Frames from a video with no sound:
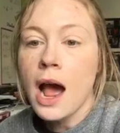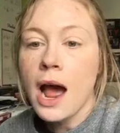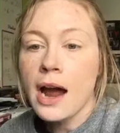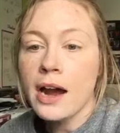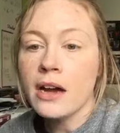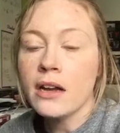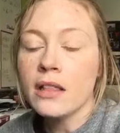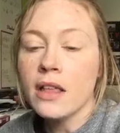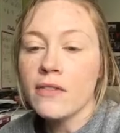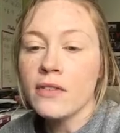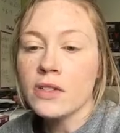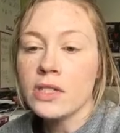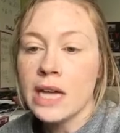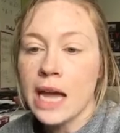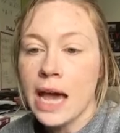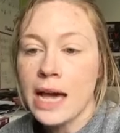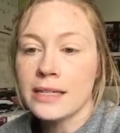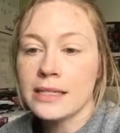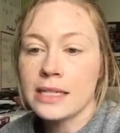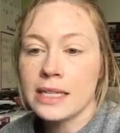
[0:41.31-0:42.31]
higher level
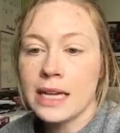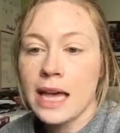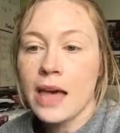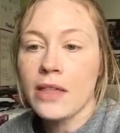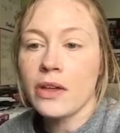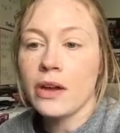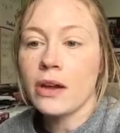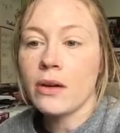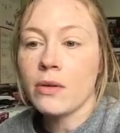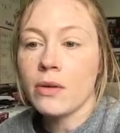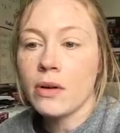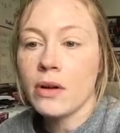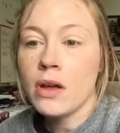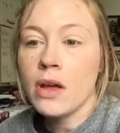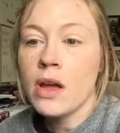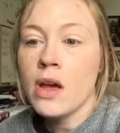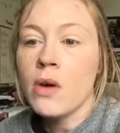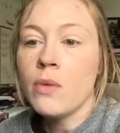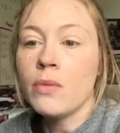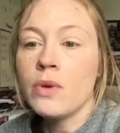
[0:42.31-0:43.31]
tasks together,
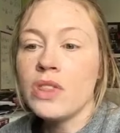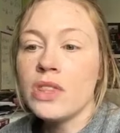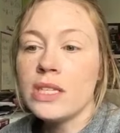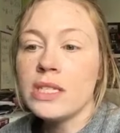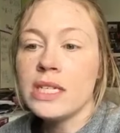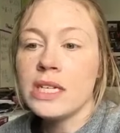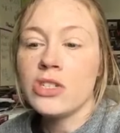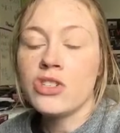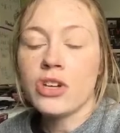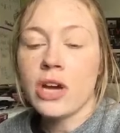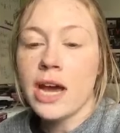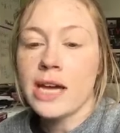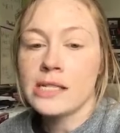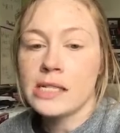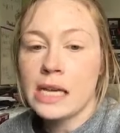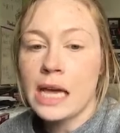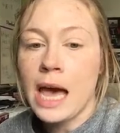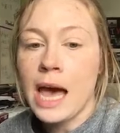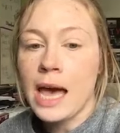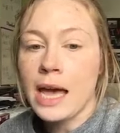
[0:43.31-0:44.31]
with the teacher
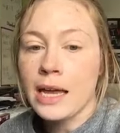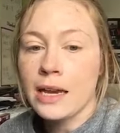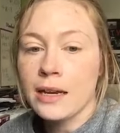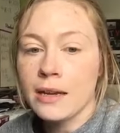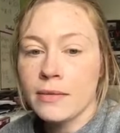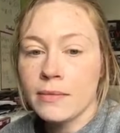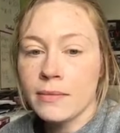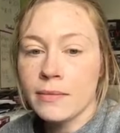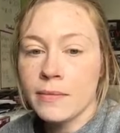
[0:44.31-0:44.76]
as a guide.